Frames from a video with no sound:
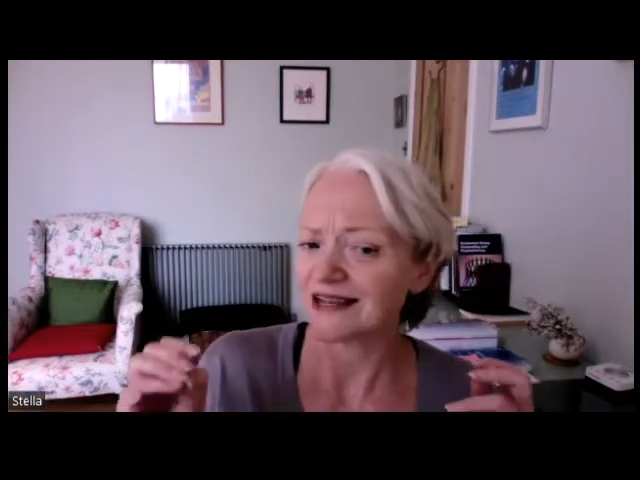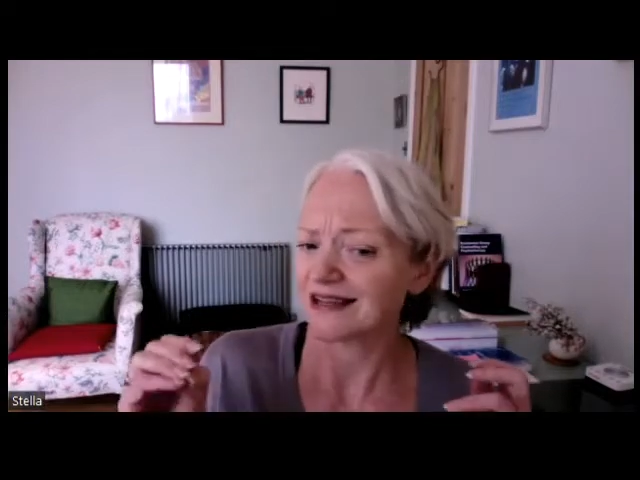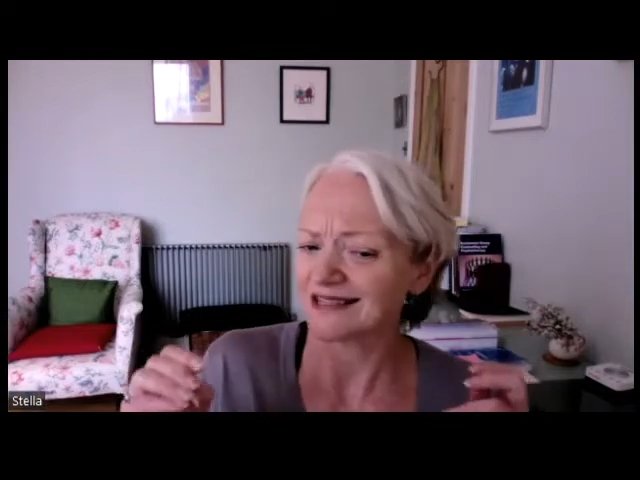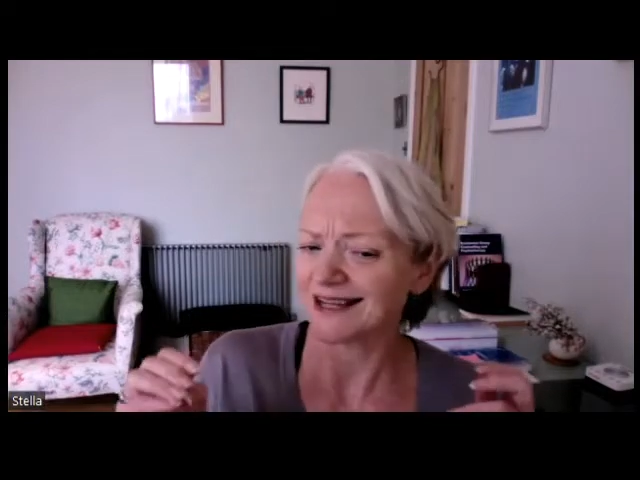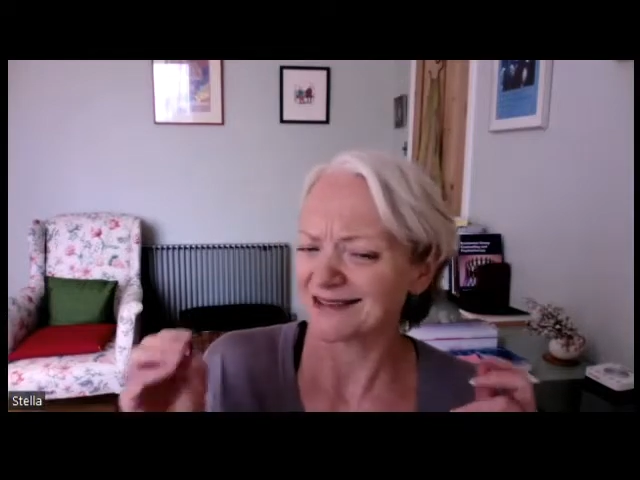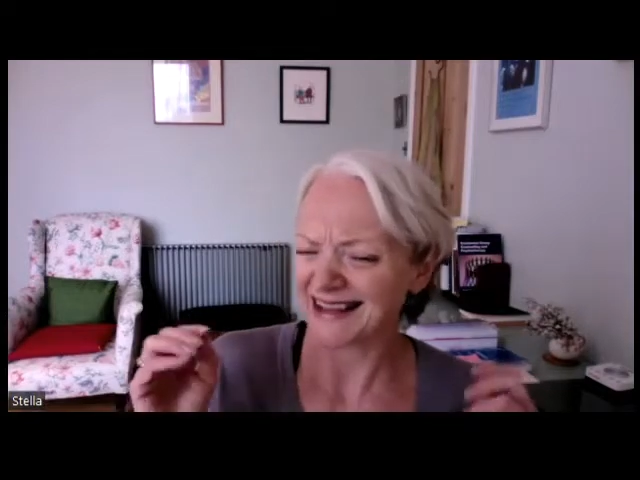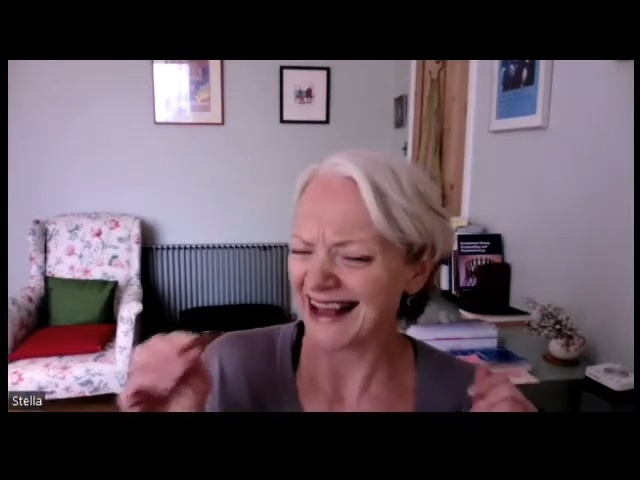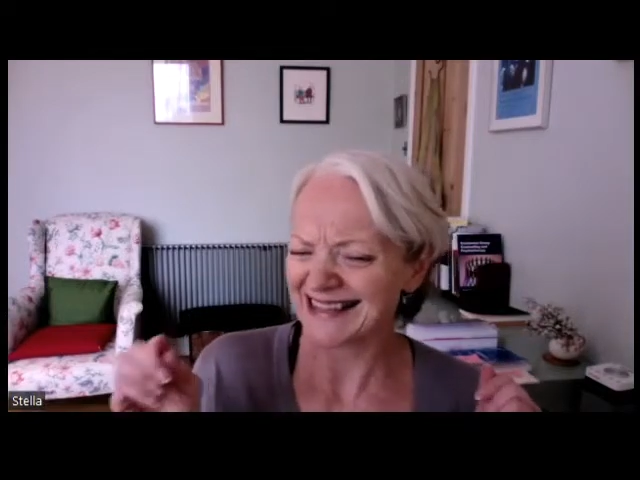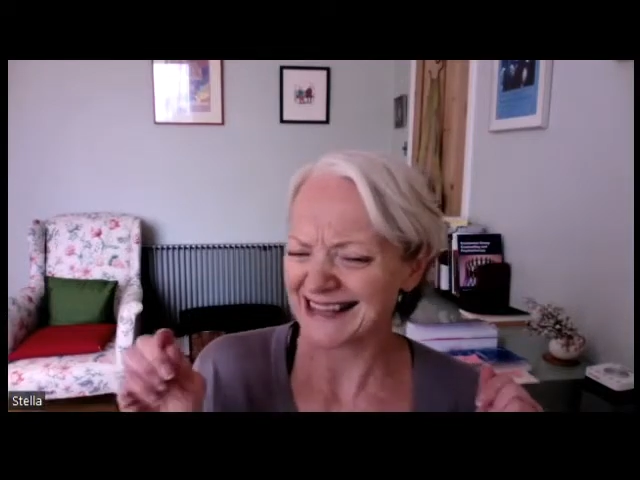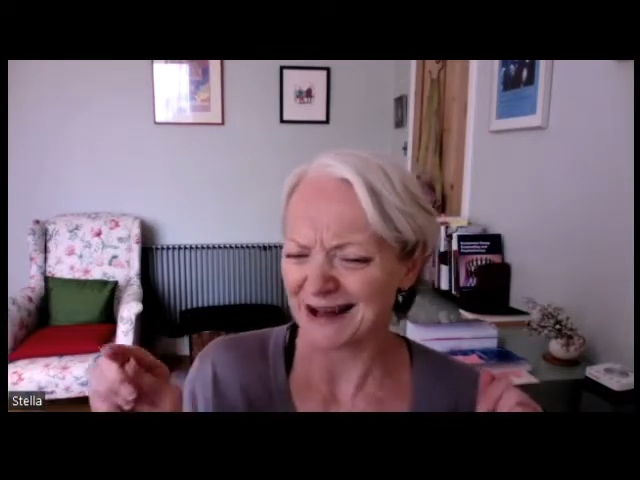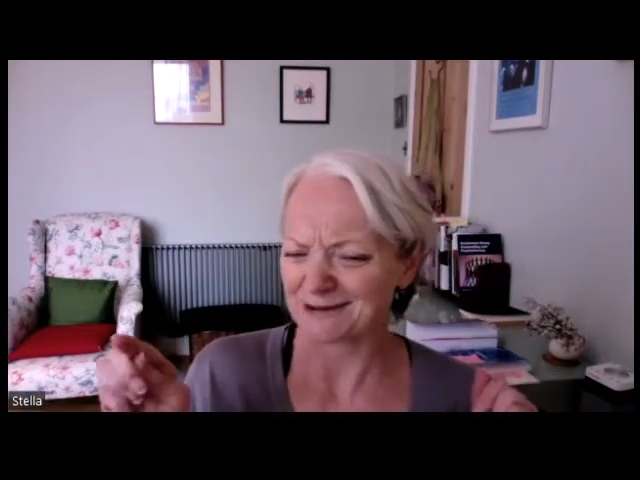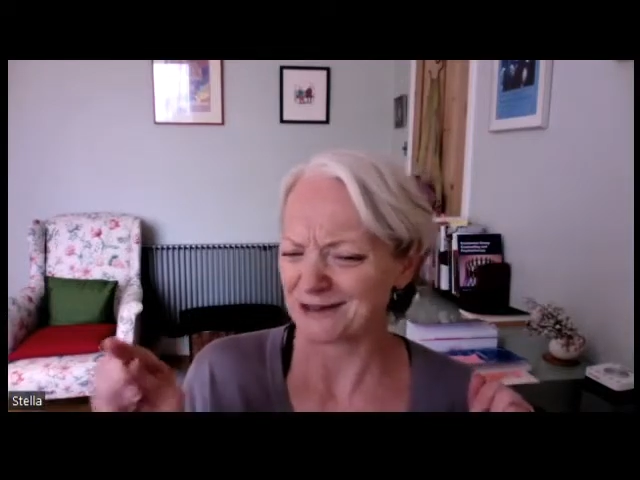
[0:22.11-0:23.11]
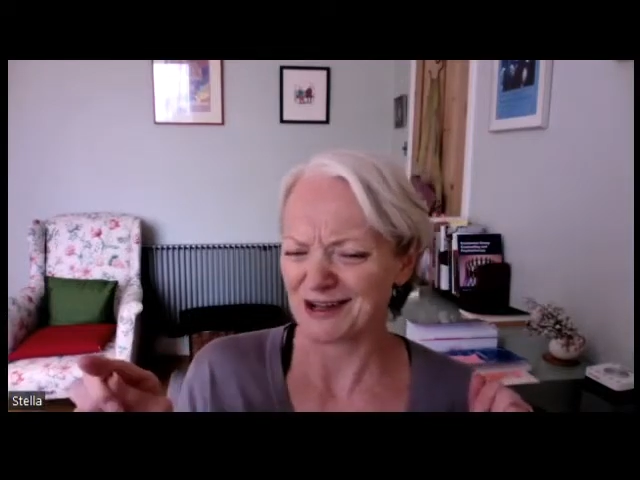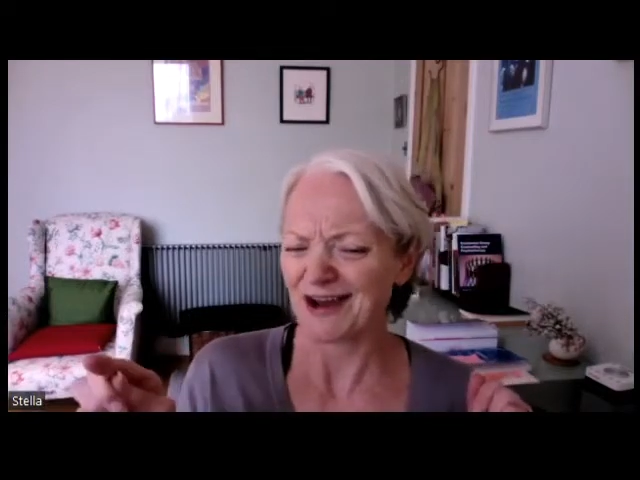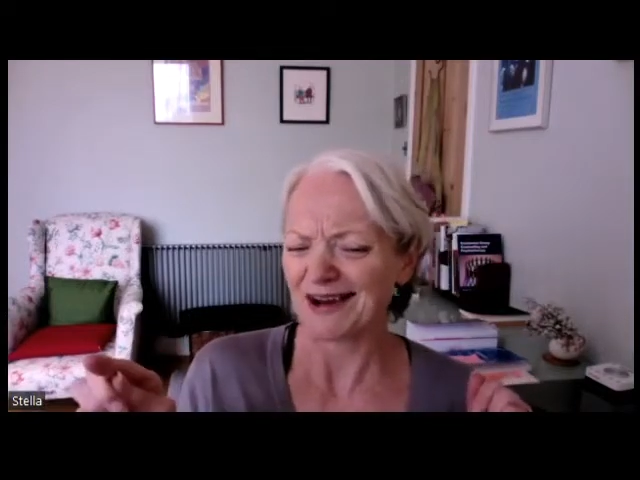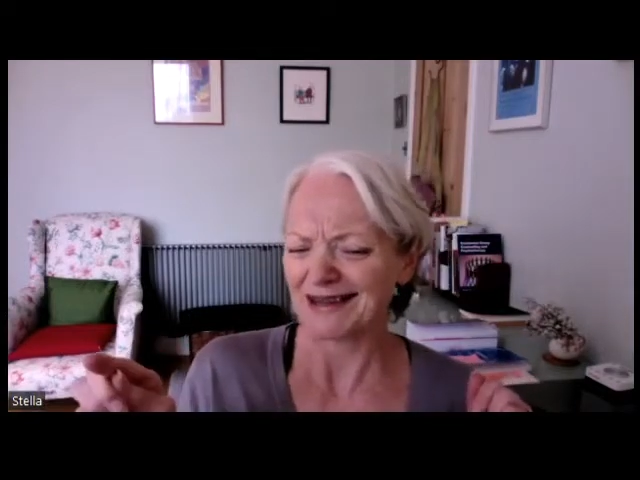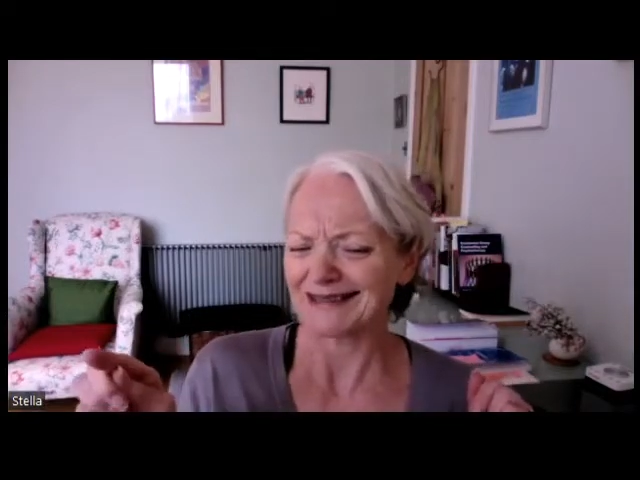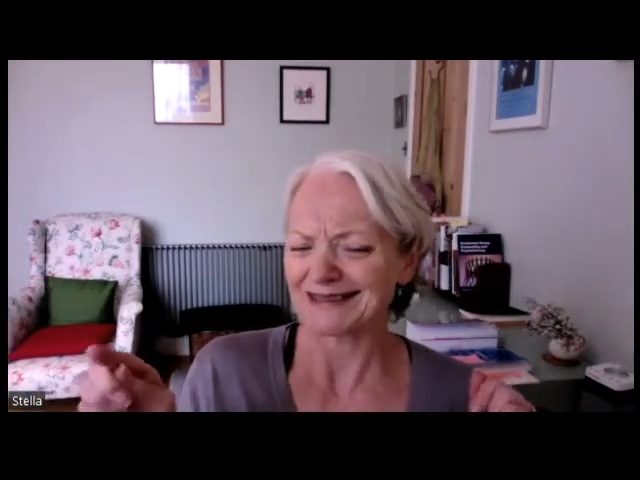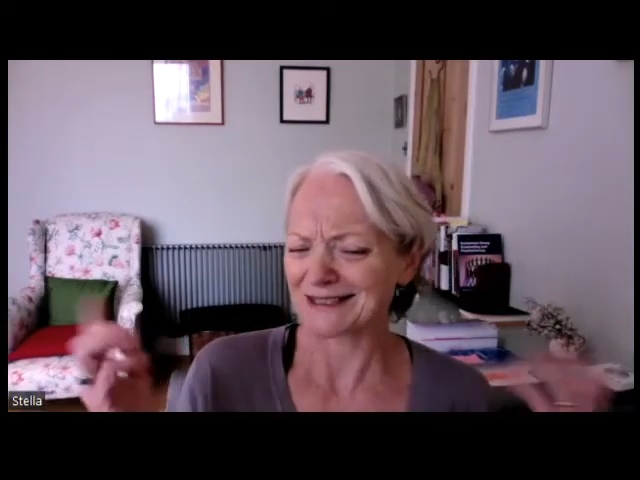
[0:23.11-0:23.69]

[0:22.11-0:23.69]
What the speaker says: ourselves as outside,